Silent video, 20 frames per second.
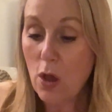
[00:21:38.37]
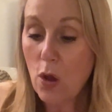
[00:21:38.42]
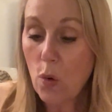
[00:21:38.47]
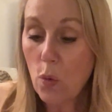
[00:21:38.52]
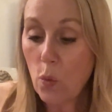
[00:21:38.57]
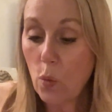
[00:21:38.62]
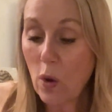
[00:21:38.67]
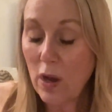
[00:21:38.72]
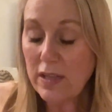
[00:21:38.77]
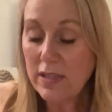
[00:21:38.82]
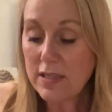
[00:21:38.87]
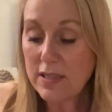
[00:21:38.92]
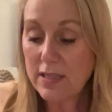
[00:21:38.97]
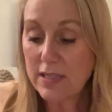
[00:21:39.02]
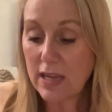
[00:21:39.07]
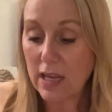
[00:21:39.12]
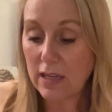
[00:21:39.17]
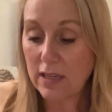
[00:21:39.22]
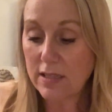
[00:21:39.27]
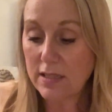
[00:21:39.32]
Once
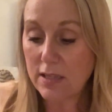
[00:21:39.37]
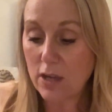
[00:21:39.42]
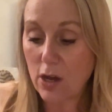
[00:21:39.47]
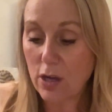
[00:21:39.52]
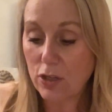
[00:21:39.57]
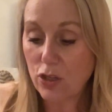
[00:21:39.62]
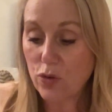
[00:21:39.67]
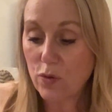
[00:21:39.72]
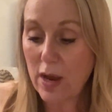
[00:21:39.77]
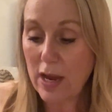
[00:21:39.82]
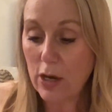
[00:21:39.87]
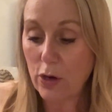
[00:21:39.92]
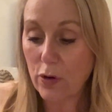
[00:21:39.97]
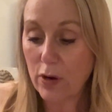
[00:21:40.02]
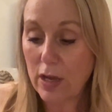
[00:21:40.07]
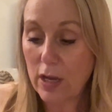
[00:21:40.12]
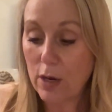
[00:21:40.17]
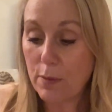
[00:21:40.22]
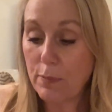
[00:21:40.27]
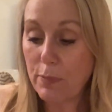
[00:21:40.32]
Stella saw a trainer
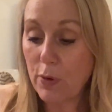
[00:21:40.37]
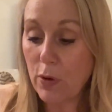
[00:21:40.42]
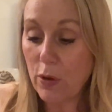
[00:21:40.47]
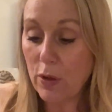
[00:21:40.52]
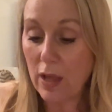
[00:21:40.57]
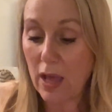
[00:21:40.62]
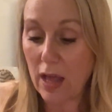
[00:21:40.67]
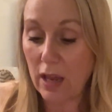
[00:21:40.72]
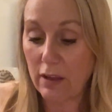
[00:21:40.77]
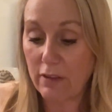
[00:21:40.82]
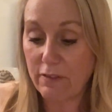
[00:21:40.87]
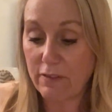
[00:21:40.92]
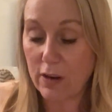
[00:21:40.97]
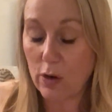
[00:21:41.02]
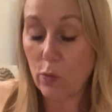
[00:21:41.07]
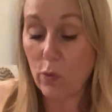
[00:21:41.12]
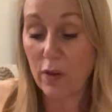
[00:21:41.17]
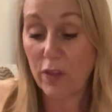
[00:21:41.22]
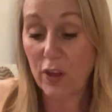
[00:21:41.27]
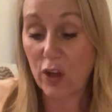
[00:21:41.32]
hit a bull elephant
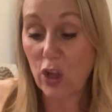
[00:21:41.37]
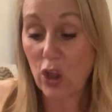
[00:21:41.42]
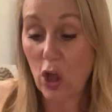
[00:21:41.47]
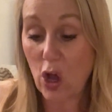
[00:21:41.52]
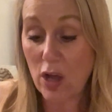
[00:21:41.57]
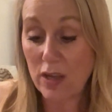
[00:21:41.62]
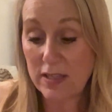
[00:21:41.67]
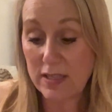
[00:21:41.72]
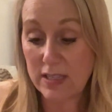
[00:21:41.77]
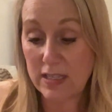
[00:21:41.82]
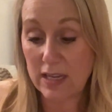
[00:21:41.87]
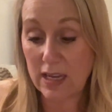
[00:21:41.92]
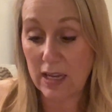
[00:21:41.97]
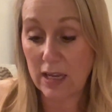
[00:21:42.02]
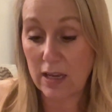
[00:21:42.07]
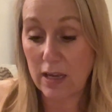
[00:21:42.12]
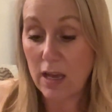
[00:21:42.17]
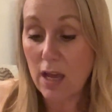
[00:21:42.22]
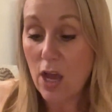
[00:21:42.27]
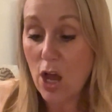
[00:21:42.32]
with a claw stick.
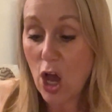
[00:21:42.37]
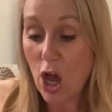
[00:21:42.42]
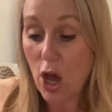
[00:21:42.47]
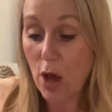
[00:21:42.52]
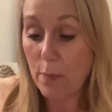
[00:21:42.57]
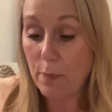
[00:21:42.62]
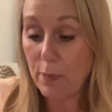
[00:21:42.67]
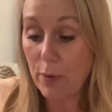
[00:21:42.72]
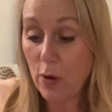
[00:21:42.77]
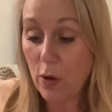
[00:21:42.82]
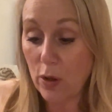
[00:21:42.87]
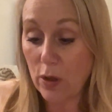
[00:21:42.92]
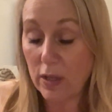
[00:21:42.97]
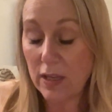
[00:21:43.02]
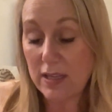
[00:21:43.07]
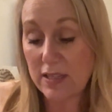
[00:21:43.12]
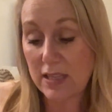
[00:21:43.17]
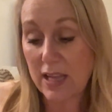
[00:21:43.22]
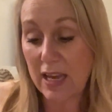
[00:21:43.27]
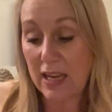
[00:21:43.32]
A bull
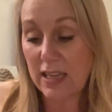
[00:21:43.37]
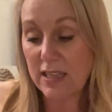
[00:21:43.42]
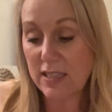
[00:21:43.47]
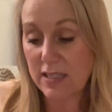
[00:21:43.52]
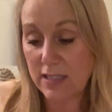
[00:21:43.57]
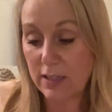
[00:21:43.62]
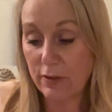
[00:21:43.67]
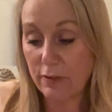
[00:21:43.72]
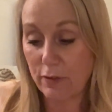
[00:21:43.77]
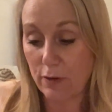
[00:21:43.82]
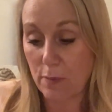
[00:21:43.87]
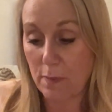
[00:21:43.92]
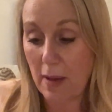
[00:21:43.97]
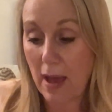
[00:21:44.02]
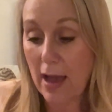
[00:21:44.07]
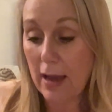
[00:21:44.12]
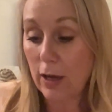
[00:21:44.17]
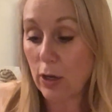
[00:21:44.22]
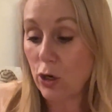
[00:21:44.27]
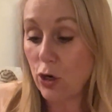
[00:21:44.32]
is like a
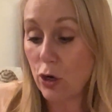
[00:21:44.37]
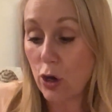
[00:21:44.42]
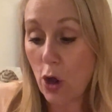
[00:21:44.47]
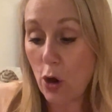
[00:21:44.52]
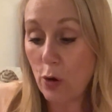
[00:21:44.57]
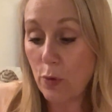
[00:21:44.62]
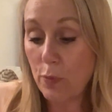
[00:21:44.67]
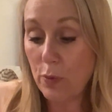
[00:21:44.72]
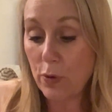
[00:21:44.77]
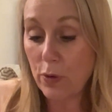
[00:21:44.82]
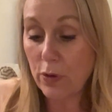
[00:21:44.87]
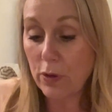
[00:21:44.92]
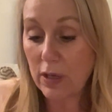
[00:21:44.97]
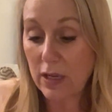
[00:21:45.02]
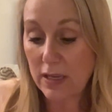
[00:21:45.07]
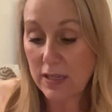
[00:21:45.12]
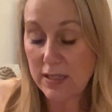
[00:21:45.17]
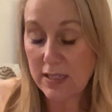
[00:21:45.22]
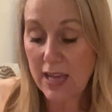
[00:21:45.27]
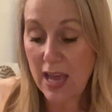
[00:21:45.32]
silverback, noble,
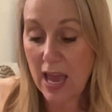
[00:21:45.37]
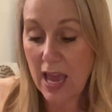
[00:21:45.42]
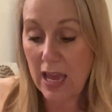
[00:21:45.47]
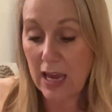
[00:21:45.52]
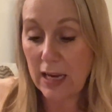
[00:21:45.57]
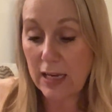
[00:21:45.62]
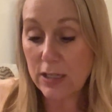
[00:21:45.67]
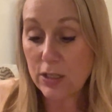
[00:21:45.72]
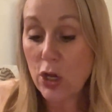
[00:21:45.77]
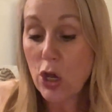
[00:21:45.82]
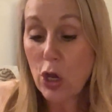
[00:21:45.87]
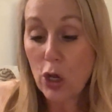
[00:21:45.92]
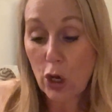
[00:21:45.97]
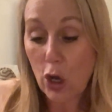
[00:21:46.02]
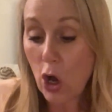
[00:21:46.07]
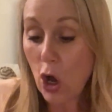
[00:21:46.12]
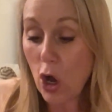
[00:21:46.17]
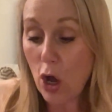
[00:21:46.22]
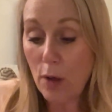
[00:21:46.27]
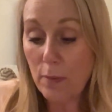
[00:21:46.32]
contained,
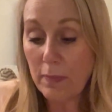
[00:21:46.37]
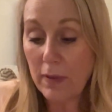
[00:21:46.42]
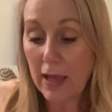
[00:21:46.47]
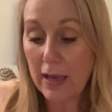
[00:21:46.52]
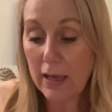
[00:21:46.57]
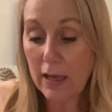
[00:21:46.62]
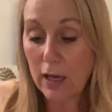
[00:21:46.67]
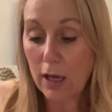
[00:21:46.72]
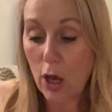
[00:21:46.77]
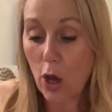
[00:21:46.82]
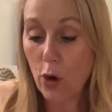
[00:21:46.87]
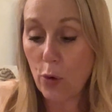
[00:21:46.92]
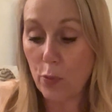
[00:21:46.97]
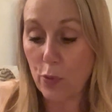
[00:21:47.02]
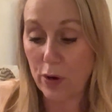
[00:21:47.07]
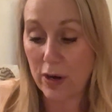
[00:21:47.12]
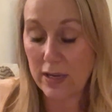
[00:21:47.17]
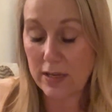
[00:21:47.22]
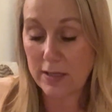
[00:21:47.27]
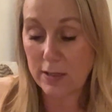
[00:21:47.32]
calm like a
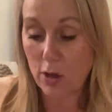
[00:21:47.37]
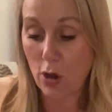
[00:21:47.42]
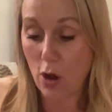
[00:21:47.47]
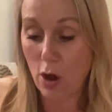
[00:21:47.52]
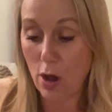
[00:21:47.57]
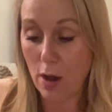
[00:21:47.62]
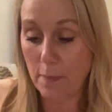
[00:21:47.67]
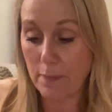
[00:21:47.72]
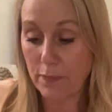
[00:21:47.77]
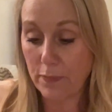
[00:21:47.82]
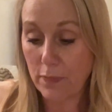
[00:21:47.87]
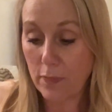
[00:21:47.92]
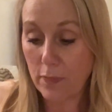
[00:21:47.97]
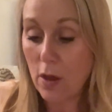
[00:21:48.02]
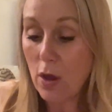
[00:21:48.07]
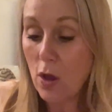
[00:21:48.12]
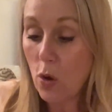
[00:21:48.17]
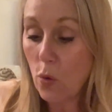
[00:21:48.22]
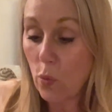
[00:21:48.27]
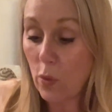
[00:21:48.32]
cobra is calm.
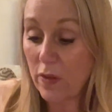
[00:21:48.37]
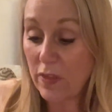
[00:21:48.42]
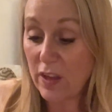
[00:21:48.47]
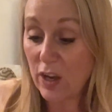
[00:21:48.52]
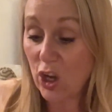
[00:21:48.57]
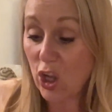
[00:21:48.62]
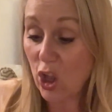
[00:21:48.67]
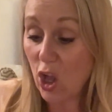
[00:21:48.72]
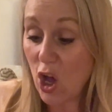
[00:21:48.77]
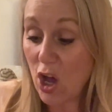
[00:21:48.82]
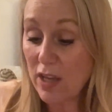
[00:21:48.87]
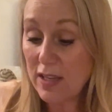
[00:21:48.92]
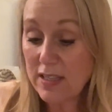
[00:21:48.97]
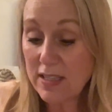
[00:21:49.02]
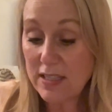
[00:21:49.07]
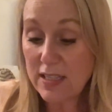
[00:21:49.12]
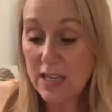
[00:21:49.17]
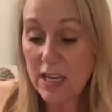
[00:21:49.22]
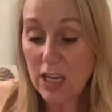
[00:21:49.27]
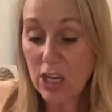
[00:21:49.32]
When the claw
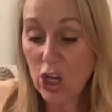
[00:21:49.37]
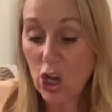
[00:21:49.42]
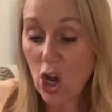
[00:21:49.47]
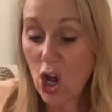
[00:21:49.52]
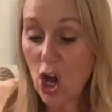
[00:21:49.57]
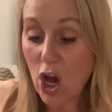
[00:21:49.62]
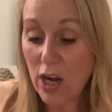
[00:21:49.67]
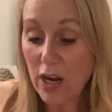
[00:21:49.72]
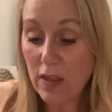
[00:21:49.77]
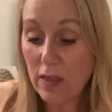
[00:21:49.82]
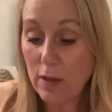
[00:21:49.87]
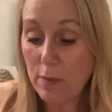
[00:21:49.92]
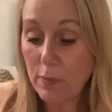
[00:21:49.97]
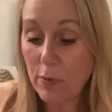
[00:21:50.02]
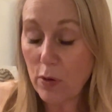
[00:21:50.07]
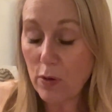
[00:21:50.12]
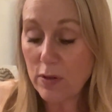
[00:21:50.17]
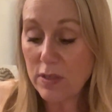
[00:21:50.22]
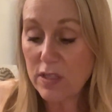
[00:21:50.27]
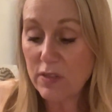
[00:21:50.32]
stick caught in the
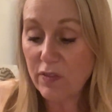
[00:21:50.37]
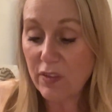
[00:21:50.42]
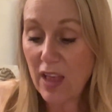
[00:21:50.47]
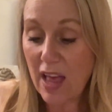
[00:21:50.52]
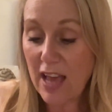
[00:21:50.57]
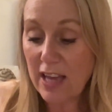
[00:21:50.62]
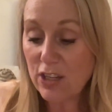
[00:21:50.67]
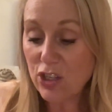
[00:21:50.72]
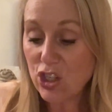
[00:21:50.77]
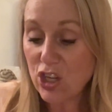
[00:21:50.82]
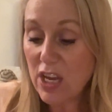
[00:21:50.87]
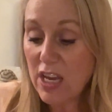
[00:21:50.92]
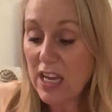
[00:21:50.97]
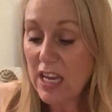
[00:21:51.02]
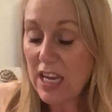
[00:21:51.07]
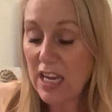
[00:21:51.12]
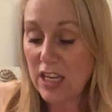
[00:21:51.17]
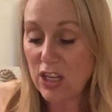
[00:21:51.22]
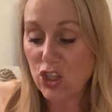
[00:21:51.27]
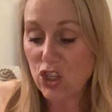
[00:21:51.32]
bull's flesh,
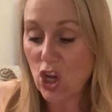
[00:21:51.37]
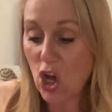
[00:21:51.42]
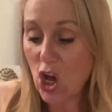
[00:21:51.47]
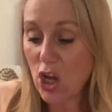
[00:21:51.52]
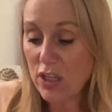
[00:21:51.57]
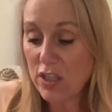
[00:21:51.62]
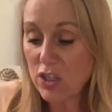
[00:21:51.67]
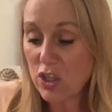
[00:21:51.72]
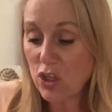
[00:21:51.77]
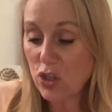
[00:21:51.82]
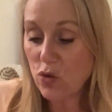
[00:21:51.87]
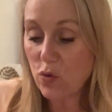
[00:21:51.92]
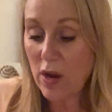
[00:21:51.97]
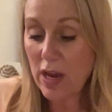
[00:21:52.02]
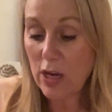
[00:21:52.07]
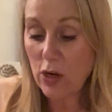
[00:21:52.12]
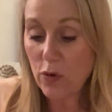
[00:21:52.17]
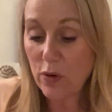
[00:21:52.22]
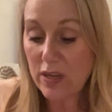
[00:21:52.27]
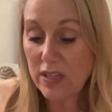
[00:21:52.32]
he tossed the
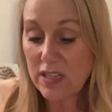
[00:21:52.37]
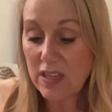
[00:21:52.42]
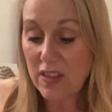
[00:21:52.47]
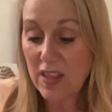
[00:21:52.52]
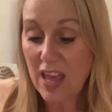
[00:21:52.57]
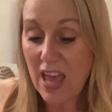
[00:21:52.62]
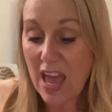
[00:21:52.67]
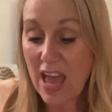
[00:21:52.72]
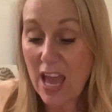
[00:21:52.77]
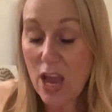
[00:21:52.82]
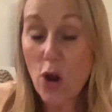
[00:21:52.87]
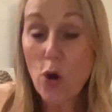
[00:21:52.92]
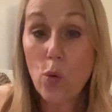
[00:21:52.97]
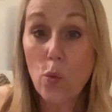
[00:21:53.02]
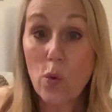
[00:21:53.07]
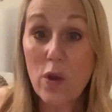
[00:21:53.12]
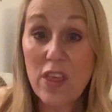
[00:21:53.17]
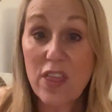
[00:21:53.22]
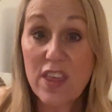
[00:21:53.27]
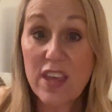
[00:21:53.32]
trainer into the air
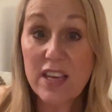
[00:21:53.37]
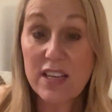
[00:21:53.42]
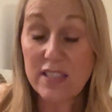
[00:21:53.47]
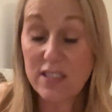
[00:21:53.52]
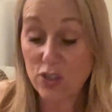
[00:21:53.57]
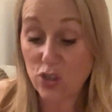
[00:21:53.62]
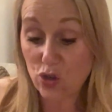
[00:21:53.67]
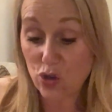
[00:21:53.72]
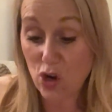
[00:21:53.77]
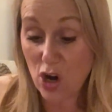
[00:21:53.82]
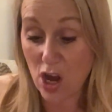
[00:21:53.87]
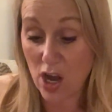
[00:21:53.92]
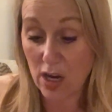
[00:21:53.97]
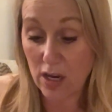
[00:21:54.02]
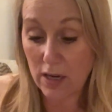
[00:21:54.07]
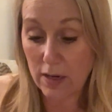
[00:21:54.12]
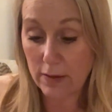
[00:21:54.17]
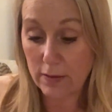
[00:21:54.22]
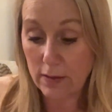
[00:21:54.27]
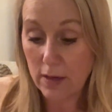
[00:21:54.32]
with his
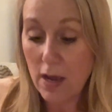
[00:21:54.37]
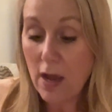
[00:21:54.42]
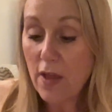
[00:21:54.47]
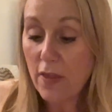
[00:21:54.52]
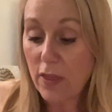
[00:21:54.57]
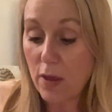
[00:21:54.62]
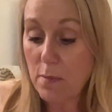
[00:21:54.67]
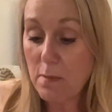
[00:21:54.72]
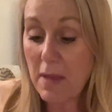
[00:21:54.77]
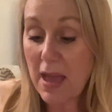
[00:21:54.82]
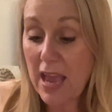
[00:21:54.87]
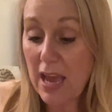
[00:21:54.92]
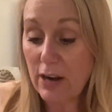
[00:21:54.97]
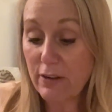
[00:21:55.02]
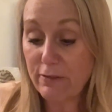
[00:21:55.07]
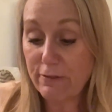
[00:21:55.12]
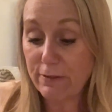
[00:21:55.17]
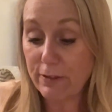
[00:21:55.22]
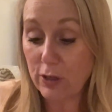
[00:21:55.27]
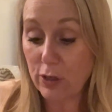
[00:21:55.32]
trunk. The man
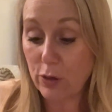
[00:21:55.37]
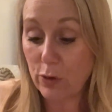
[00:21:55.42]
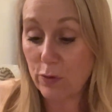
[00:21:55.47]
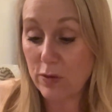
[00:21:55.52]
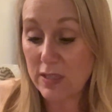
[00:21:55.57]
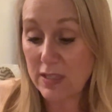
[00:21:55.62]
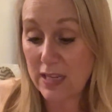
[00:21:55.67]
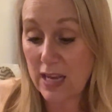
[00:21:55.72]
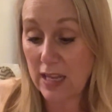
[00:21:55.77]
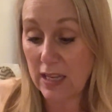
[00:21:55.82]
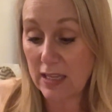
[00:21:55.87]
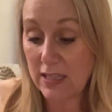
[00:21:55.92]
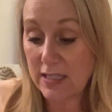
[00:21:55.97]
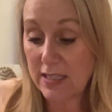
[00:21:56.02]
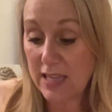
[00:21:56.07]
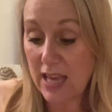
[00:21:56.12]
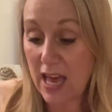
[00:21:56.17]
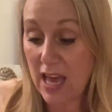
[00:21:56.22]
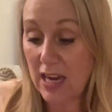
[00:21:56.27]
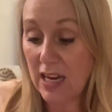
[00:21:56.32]
flew, Stella
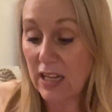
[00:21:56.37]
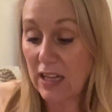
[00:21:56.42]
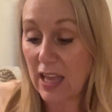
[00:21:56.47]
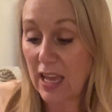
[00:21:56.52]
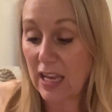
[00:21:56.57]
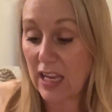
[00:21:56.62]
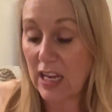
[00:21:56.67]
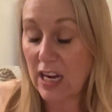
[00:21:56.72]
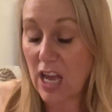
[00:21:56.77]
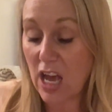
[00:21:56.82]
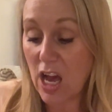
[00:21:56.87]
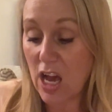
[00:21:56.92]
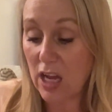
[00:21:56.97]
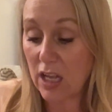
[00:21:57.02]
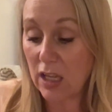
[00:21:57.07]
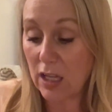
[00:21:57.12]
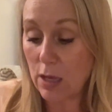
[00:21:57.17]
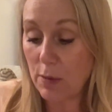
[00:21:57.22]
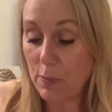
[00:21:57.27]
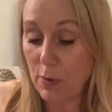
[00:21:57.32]
said, like an
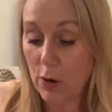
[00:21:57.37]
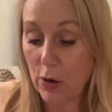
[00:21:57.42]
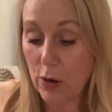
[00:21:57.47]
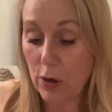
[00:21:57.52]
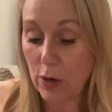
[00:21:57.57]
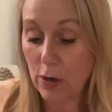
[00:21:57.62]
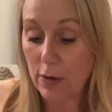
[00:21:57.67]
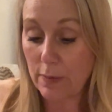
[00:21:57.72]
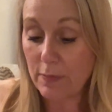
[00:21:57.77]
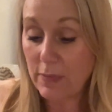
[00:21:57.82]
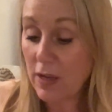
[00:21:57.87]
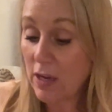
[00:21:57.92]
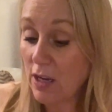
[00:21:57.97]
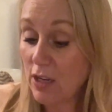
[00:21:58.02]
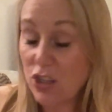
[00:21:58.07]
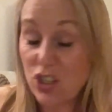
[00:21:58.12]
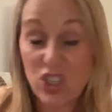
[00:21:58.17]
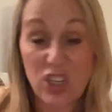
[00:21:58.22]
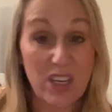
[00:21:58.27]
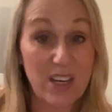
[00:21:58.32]
ugly bird.
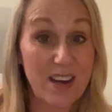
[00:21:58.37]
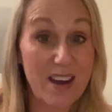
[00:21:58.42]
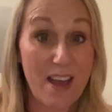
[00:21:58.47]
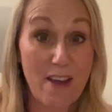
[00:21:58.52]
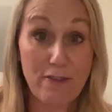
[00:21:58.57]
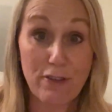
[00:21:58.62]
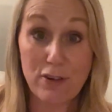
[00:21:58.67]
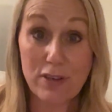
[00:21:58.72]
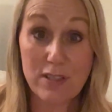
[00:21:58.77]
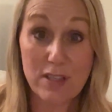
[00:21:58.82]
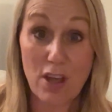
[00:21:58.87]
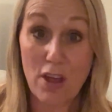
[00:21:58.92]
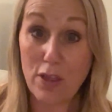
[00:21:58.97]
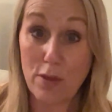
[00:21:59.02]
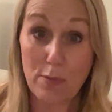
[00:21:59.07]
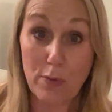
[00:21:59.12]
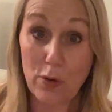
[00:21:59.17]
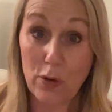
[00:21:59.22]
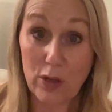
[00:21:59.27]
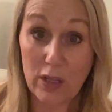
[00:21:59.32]
She never saw the
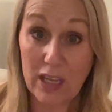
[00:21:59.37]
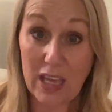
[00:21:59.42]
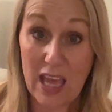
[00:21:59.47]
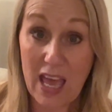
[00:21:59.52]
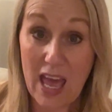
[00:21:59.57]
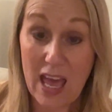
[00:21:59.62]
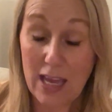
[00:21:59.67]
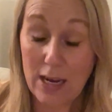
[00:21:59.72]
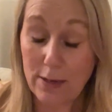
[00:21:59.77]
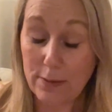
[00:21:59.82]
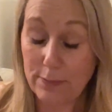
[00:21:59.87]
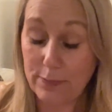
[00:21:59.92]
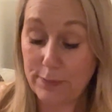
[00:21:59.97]
bull again.